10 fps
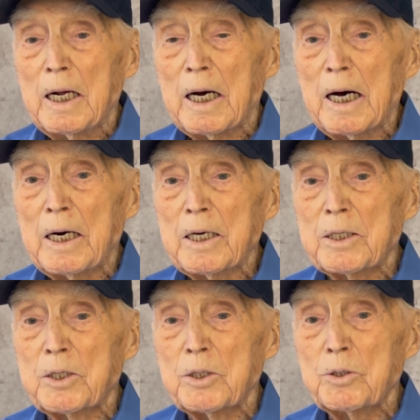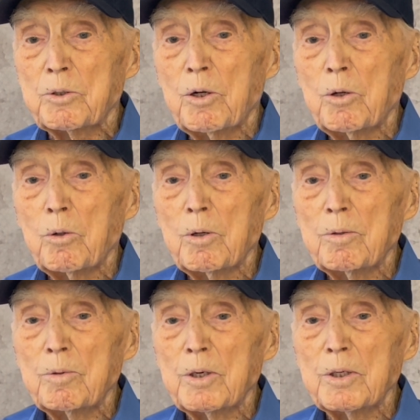I had
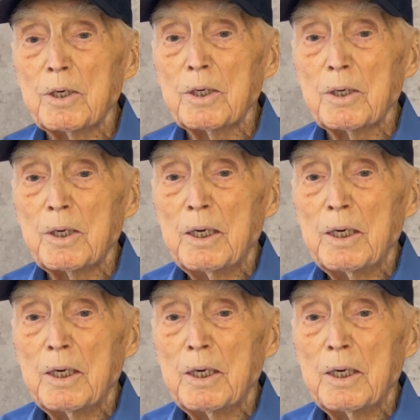control of the